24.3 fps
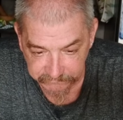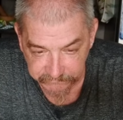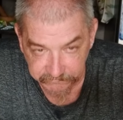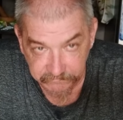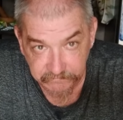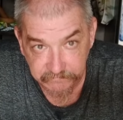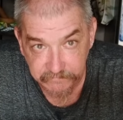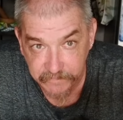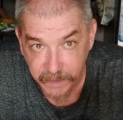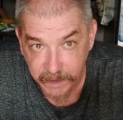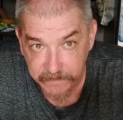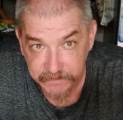
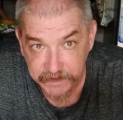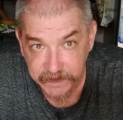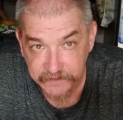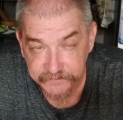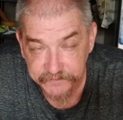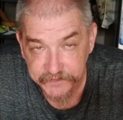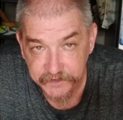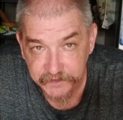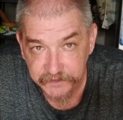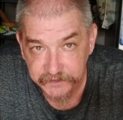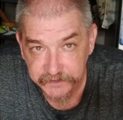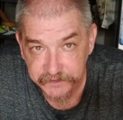Maybe
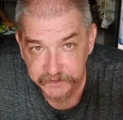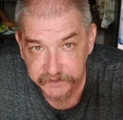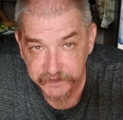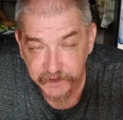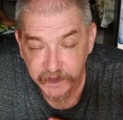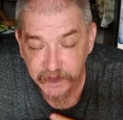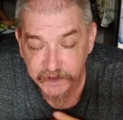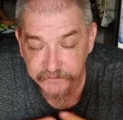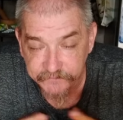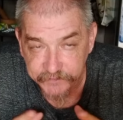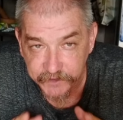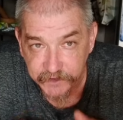if you're
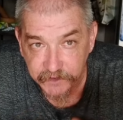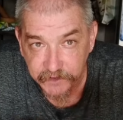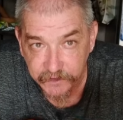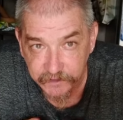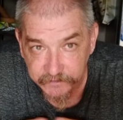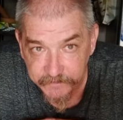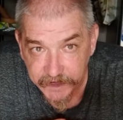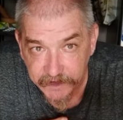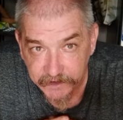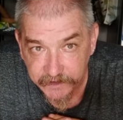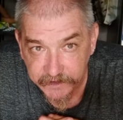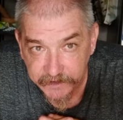in
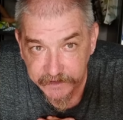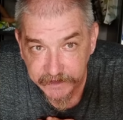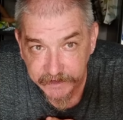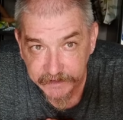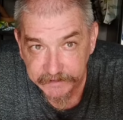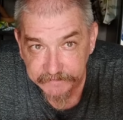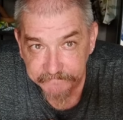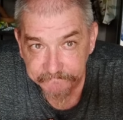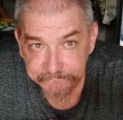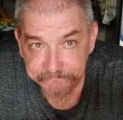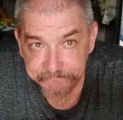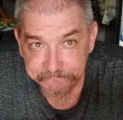
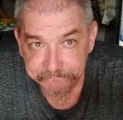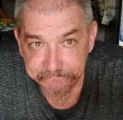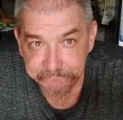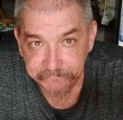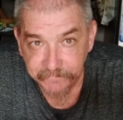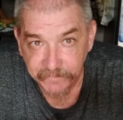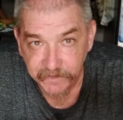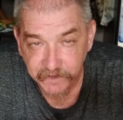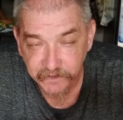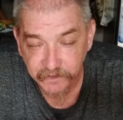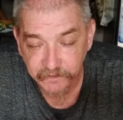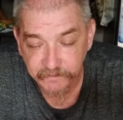America,
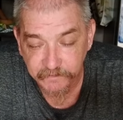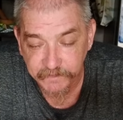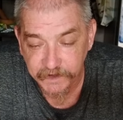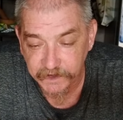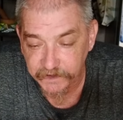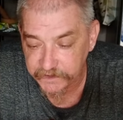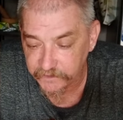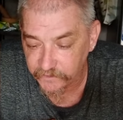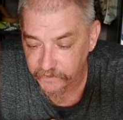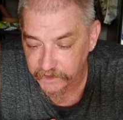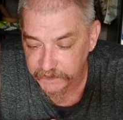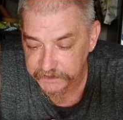you're
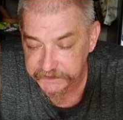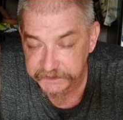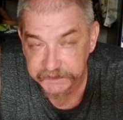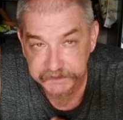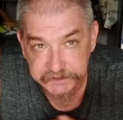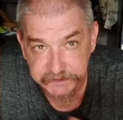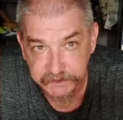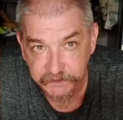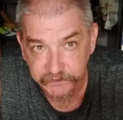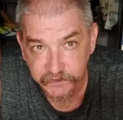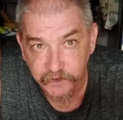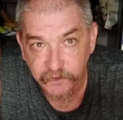American watching
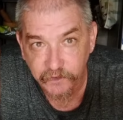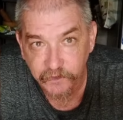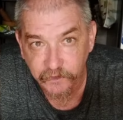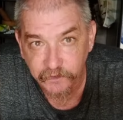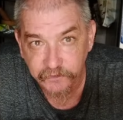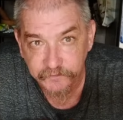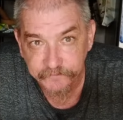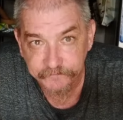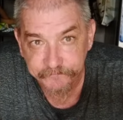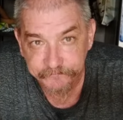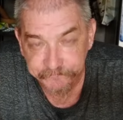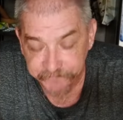this, you'll know.
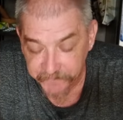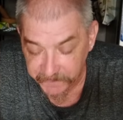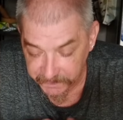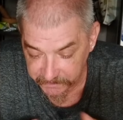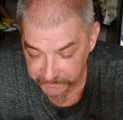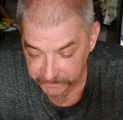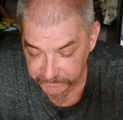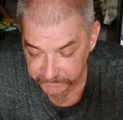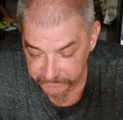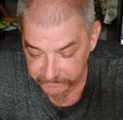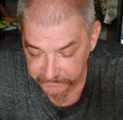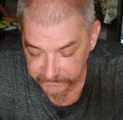
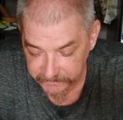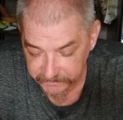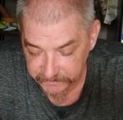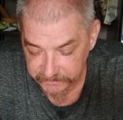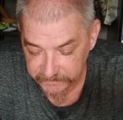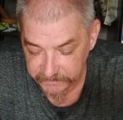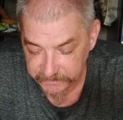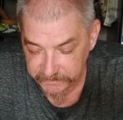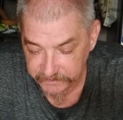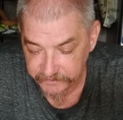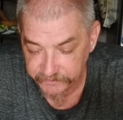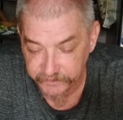
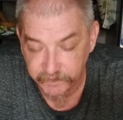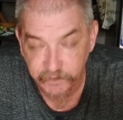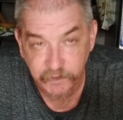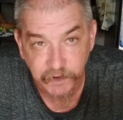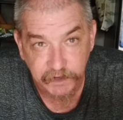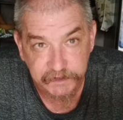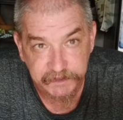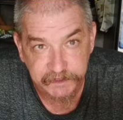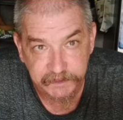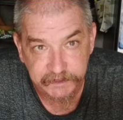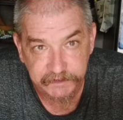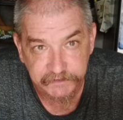If you
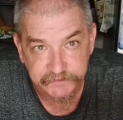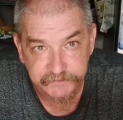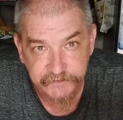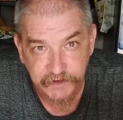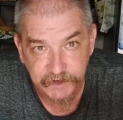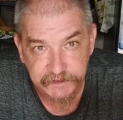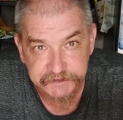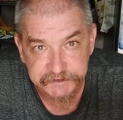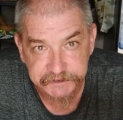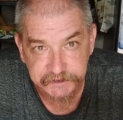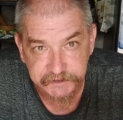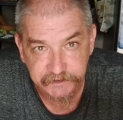worked in
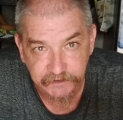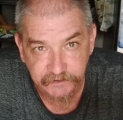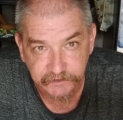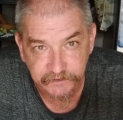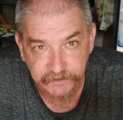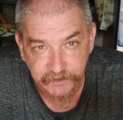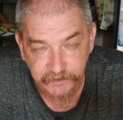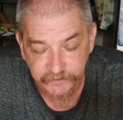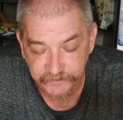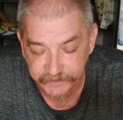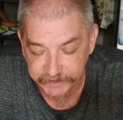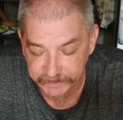construction, you'll
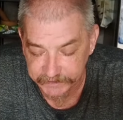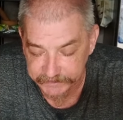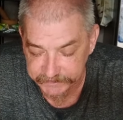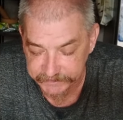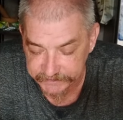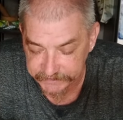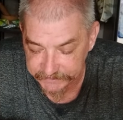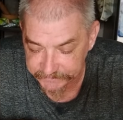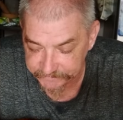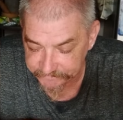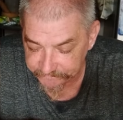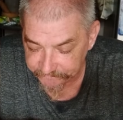know
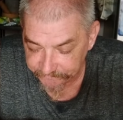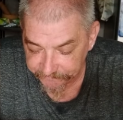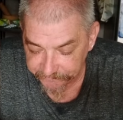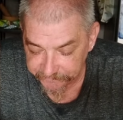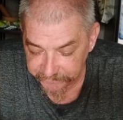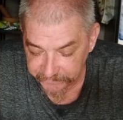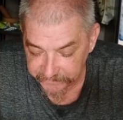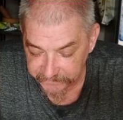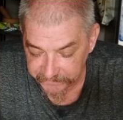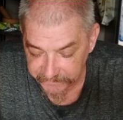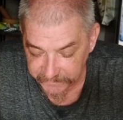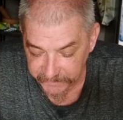this.
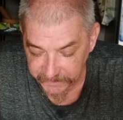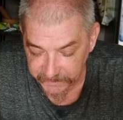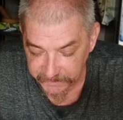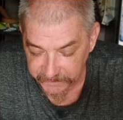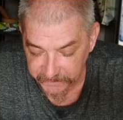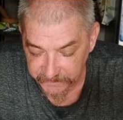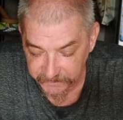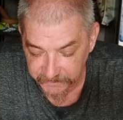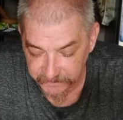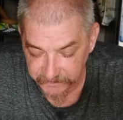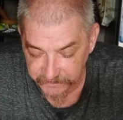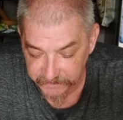
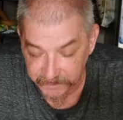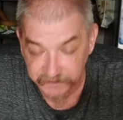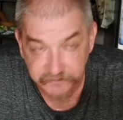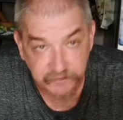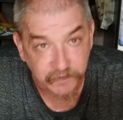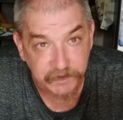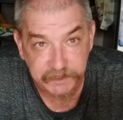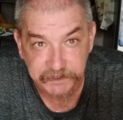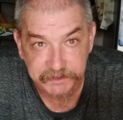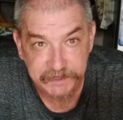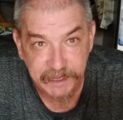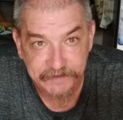That's
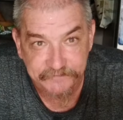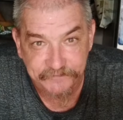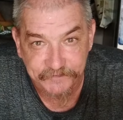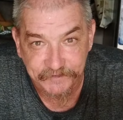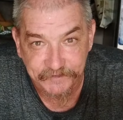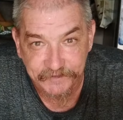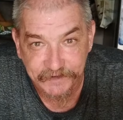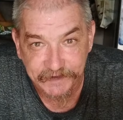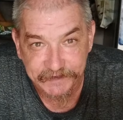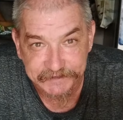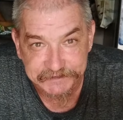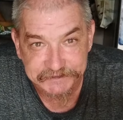what you take for
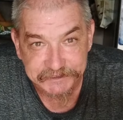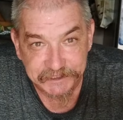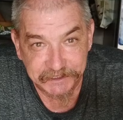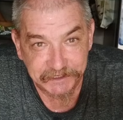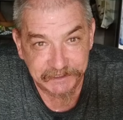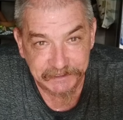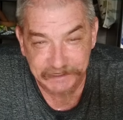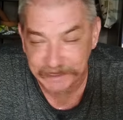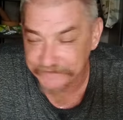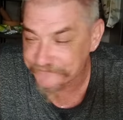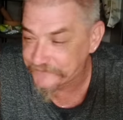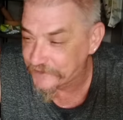lunch:
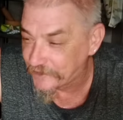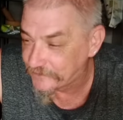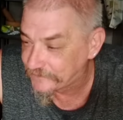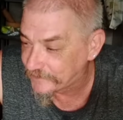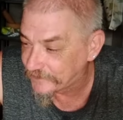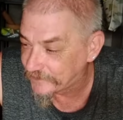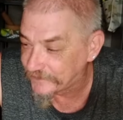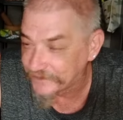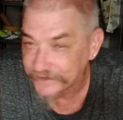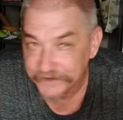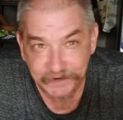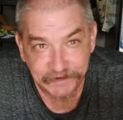
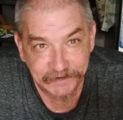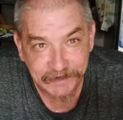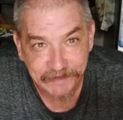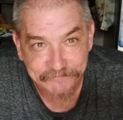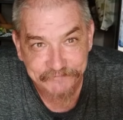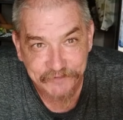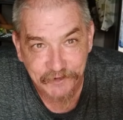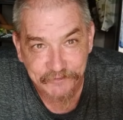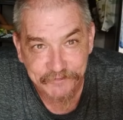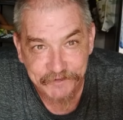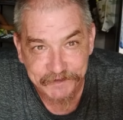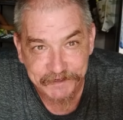
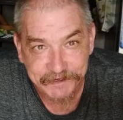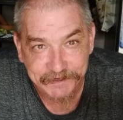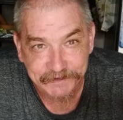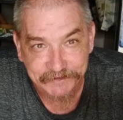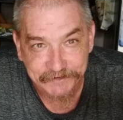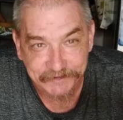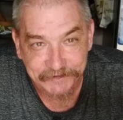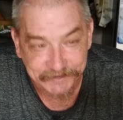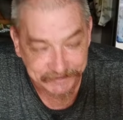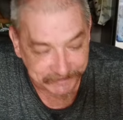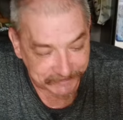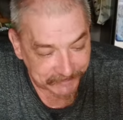leftover
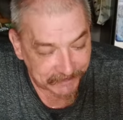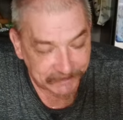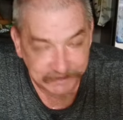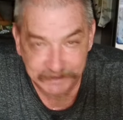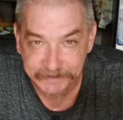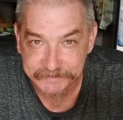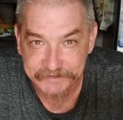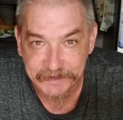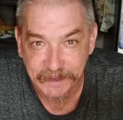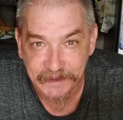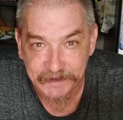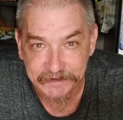dinner,
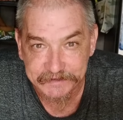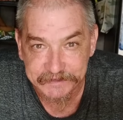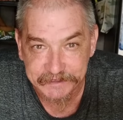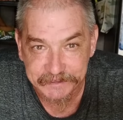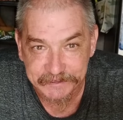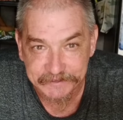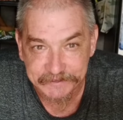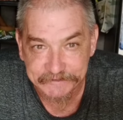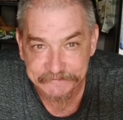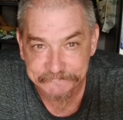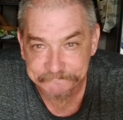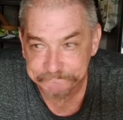
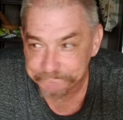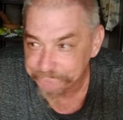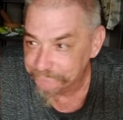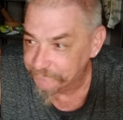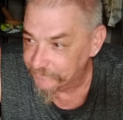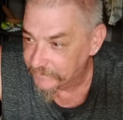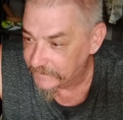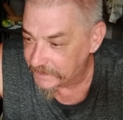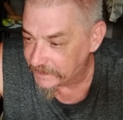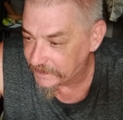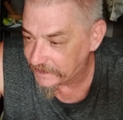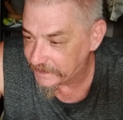lasagna,
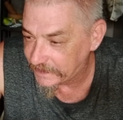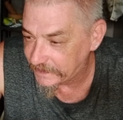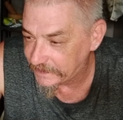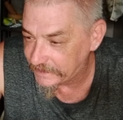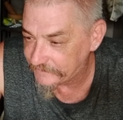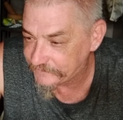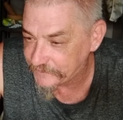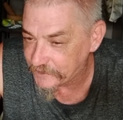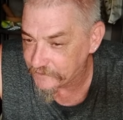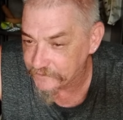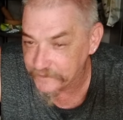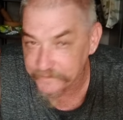
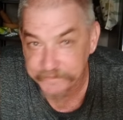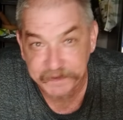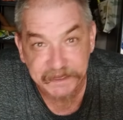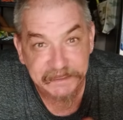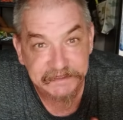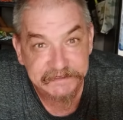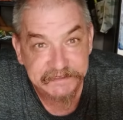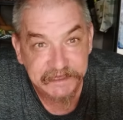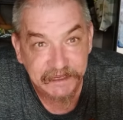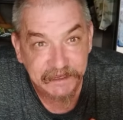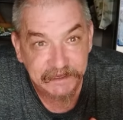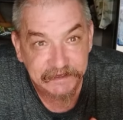leftover
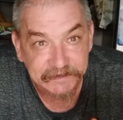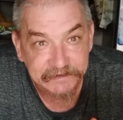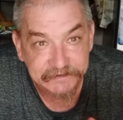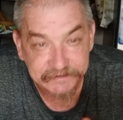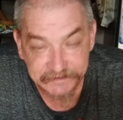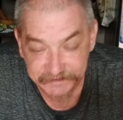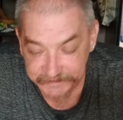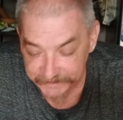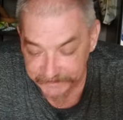pizza,